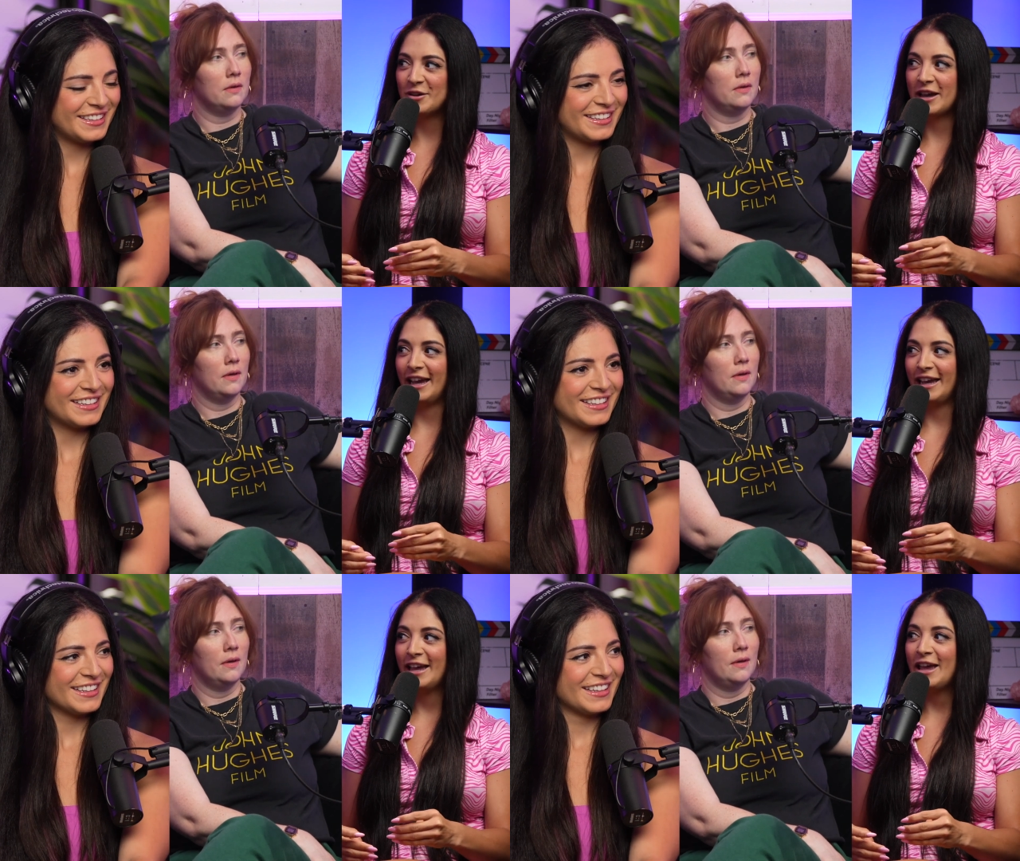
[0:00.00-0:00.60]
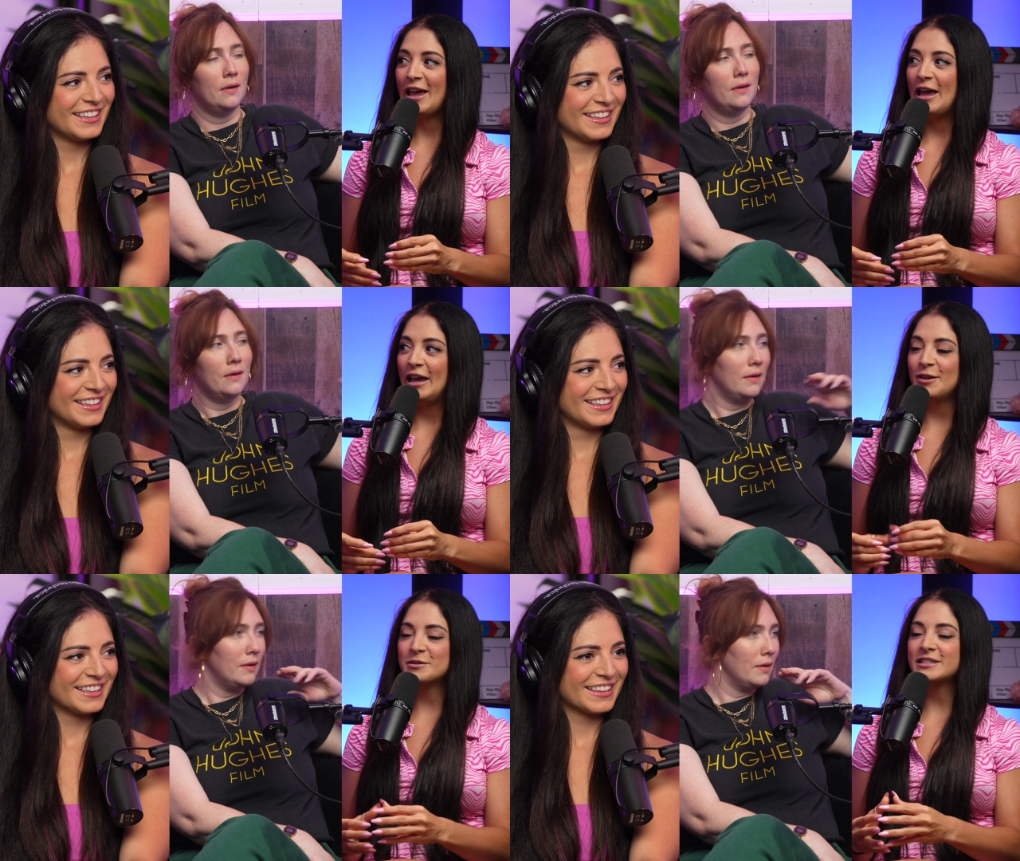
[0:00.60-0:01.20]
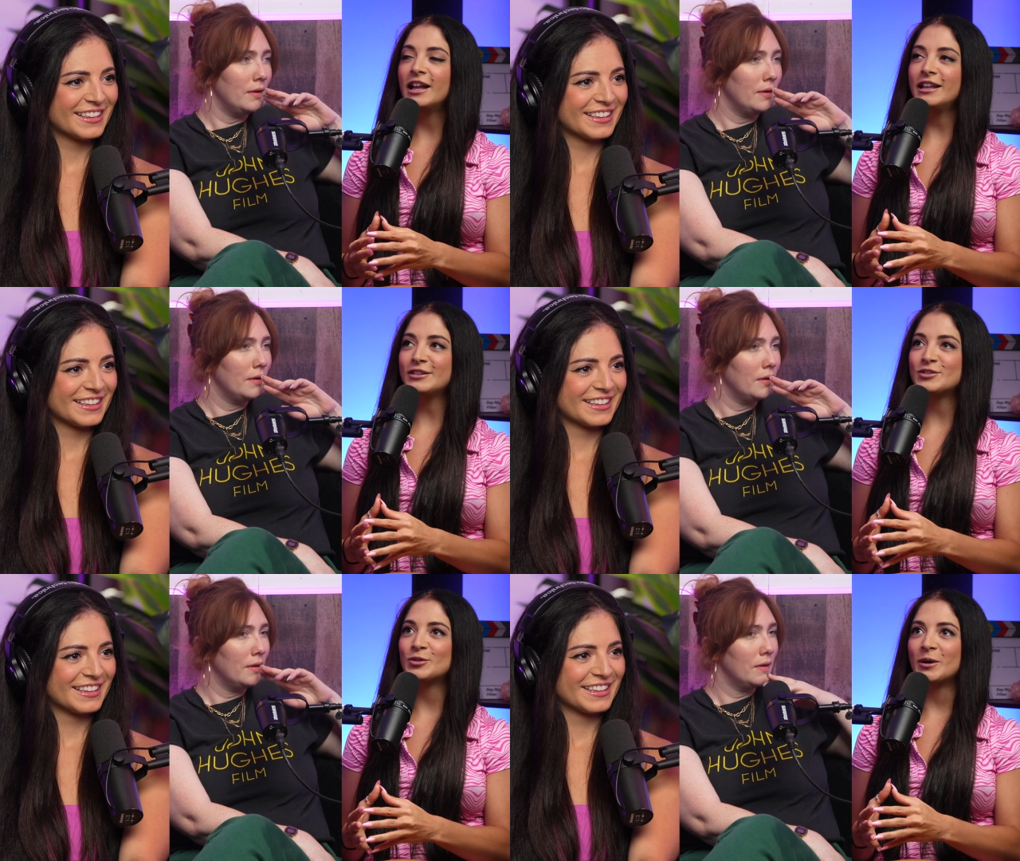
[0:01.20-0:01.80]
Speaker 1: Okay, he was telling a
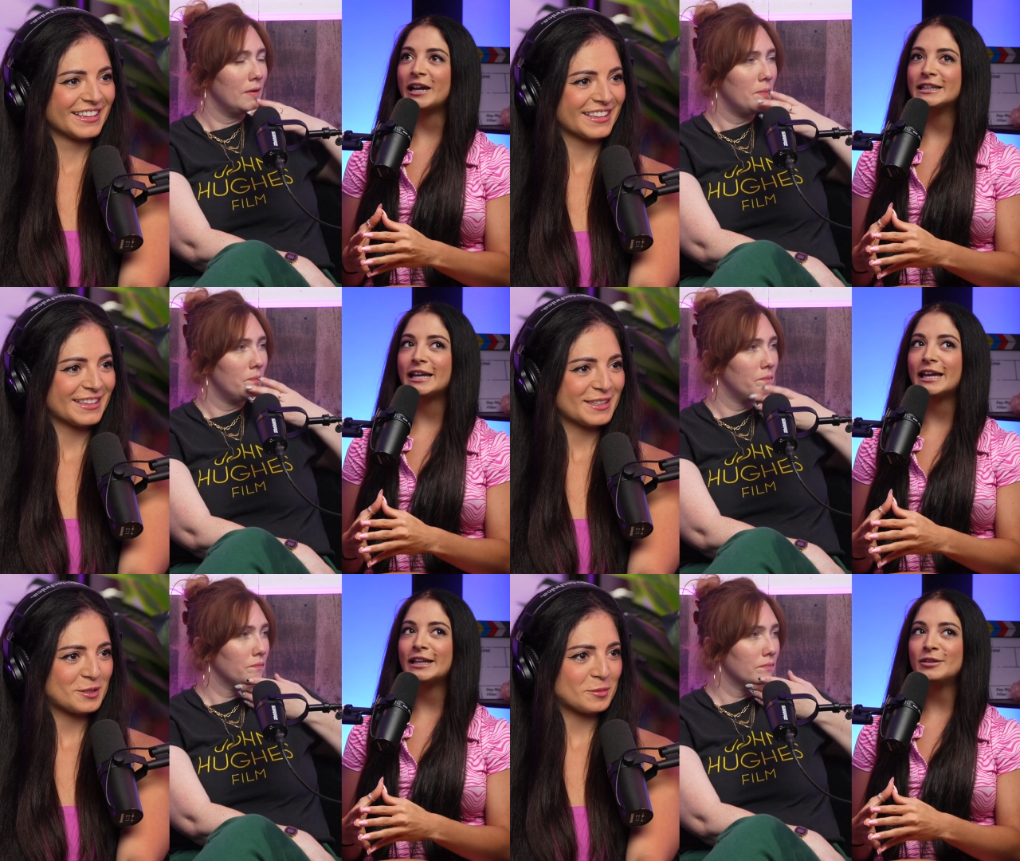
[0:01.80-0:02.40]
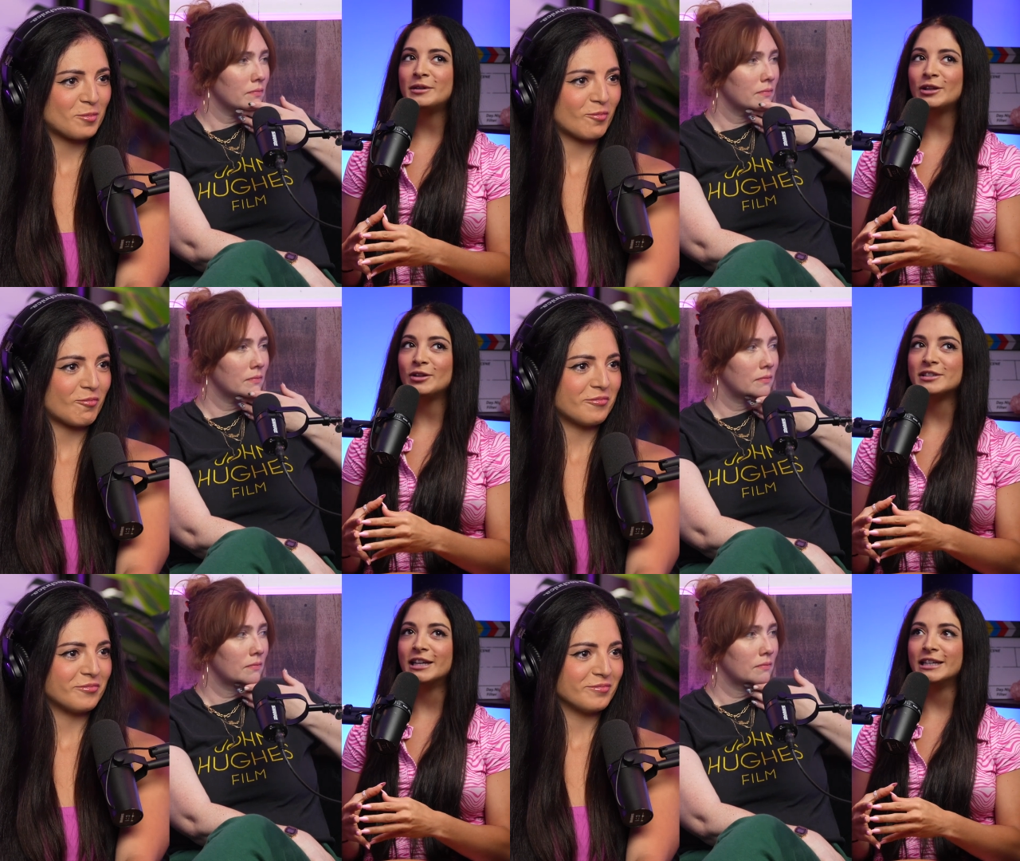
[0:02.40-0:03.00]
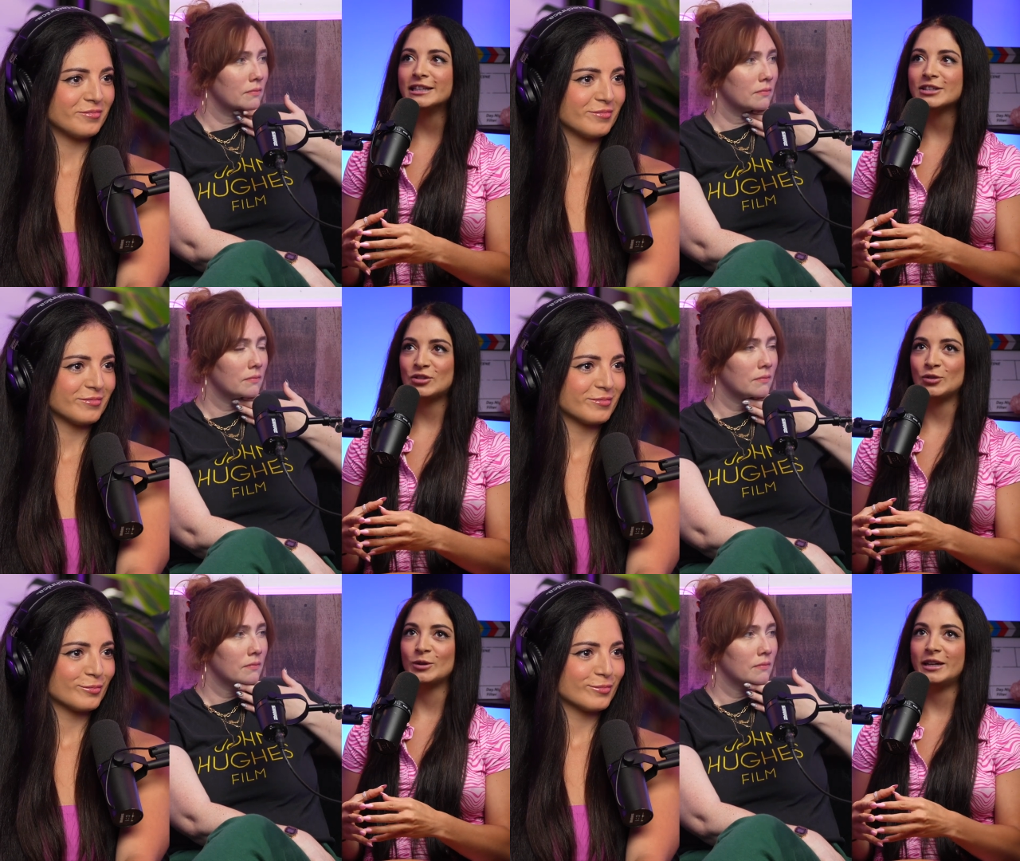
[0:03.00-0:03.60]
story, and like in the middle of telling this
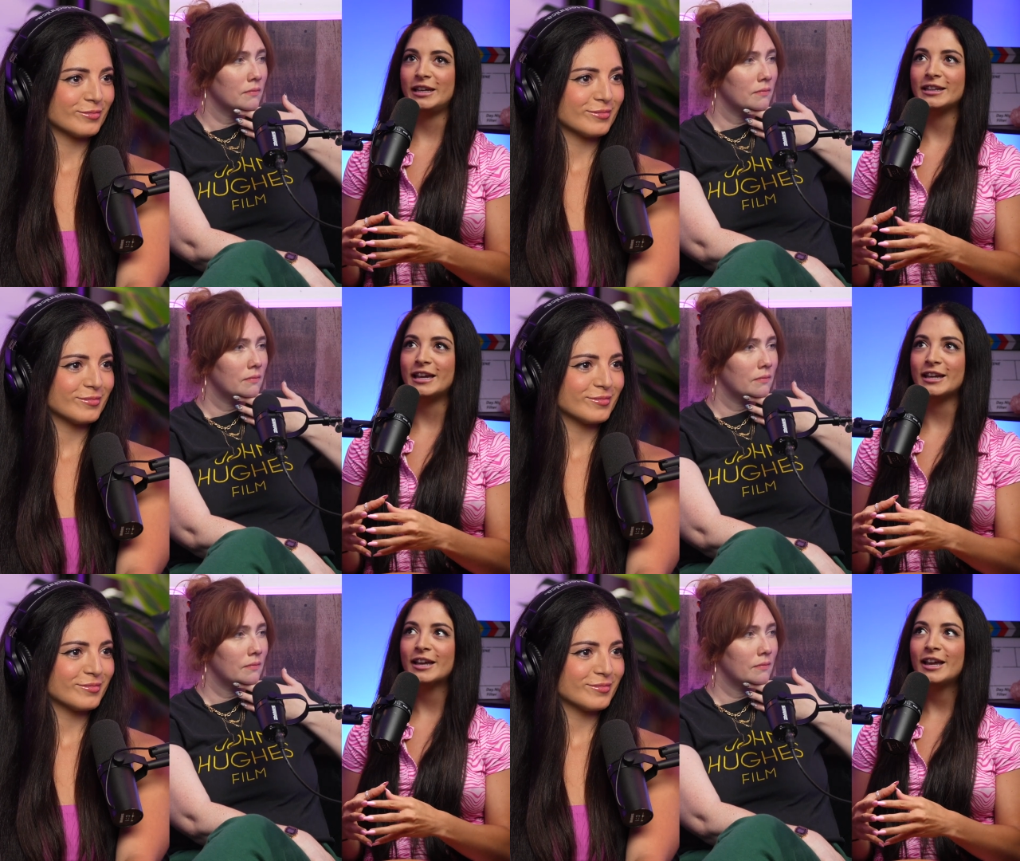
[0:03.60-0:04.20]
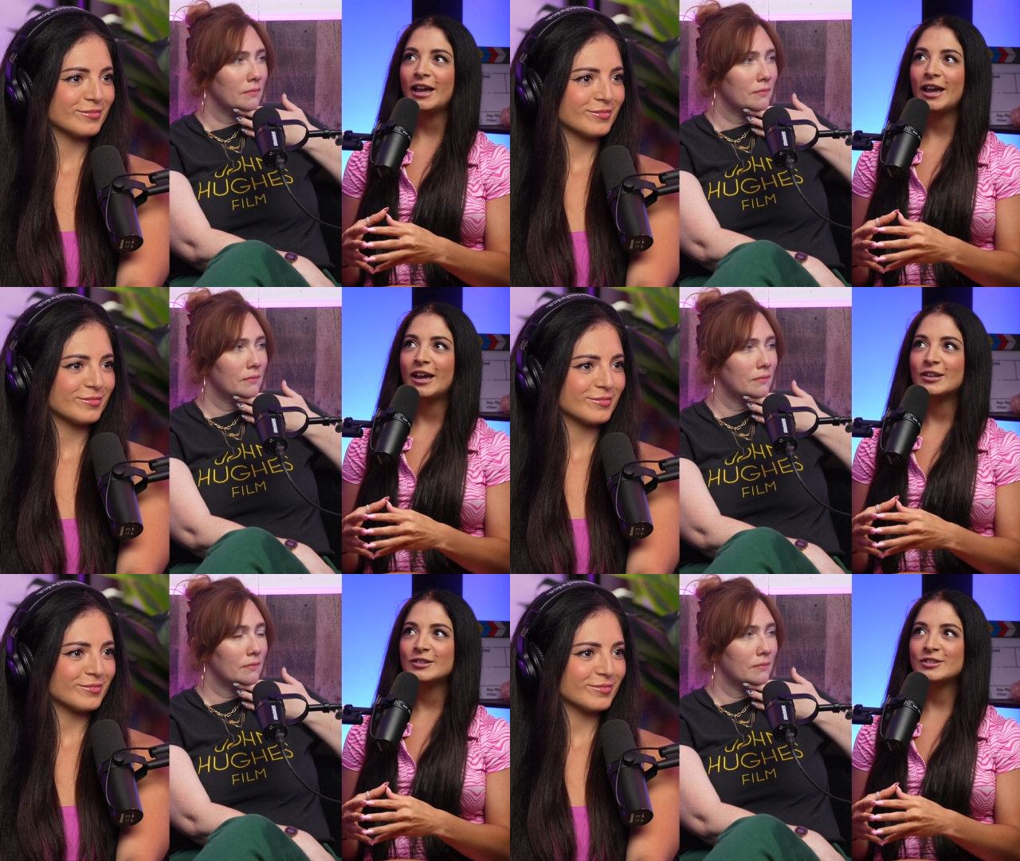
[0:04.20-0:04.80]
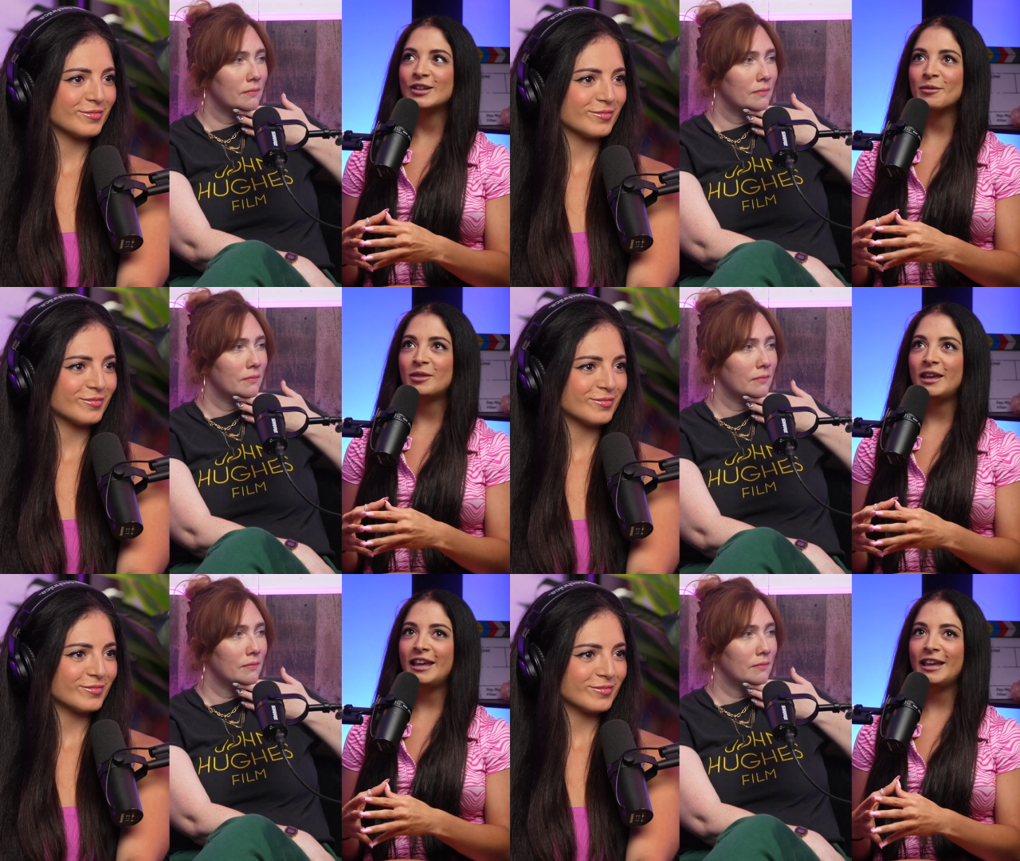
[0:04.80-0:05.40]
story, like
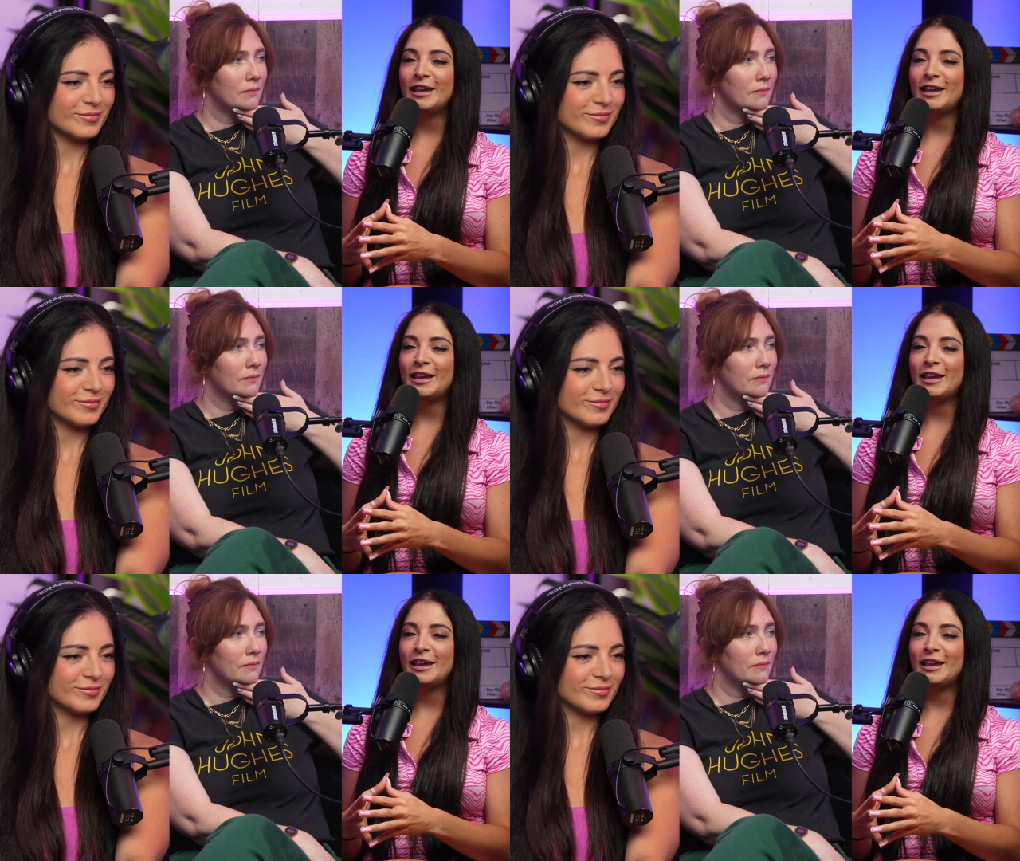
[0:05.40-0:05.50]
something